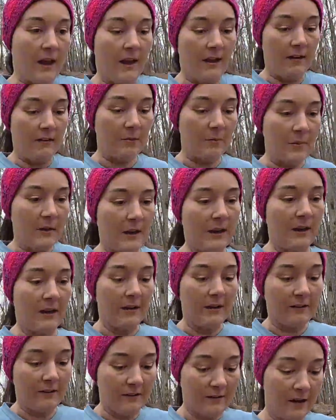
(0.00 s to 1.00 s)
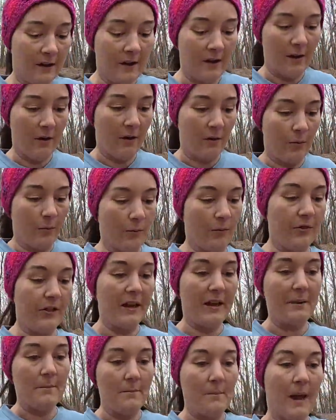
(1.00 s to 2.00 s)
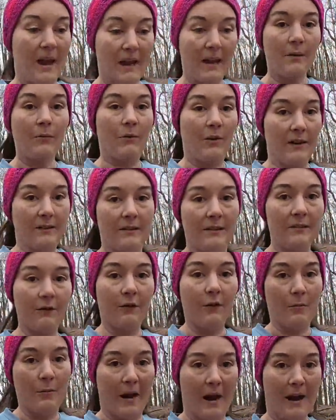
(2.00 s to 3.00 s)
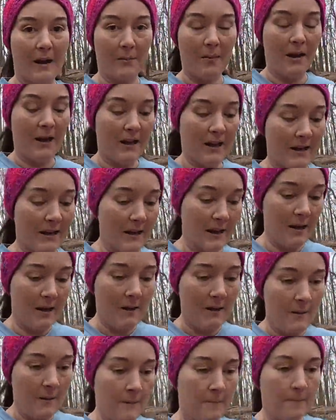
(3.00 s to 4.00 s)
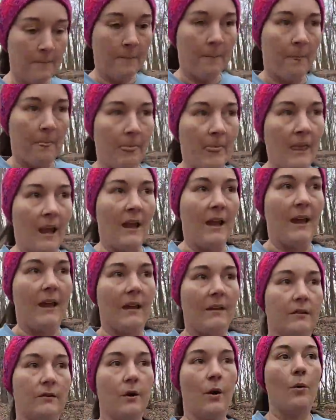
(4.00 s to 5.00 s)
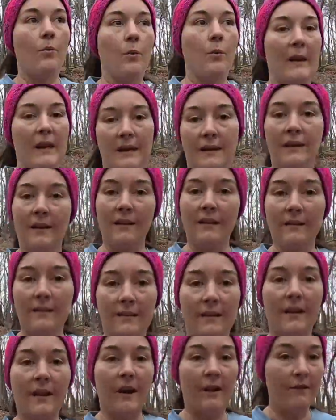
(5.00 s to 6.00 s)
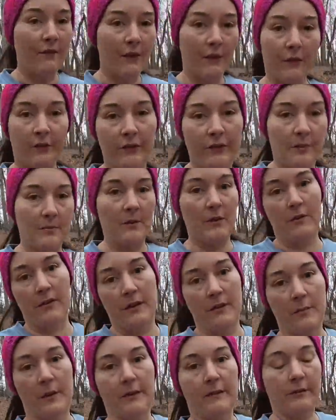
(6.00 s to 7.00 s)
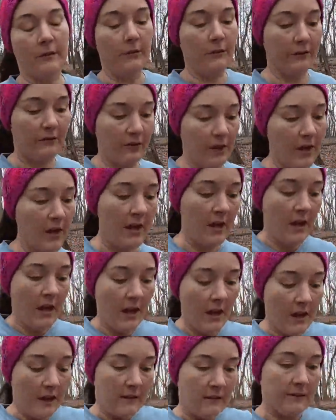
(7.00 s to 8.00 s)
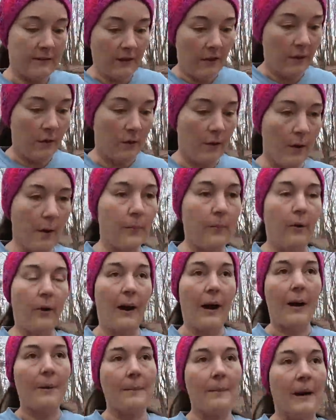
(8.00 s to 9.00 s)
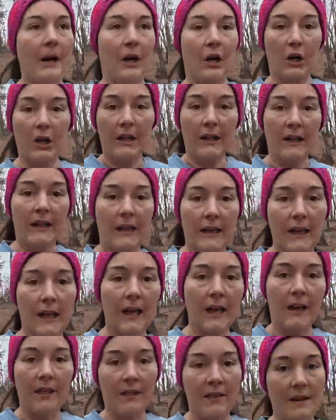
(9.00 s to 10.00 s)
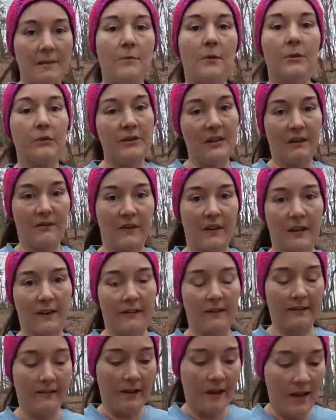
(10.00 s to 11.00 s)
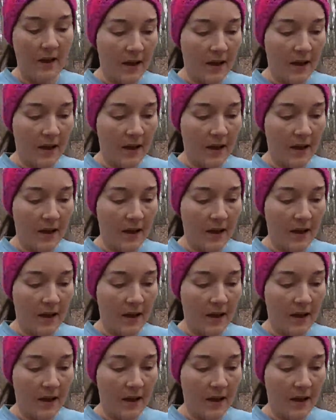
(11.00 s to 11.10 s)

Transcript: is because the main reason for back pain is a weakness of those stability muscles. So primarily the multifidus.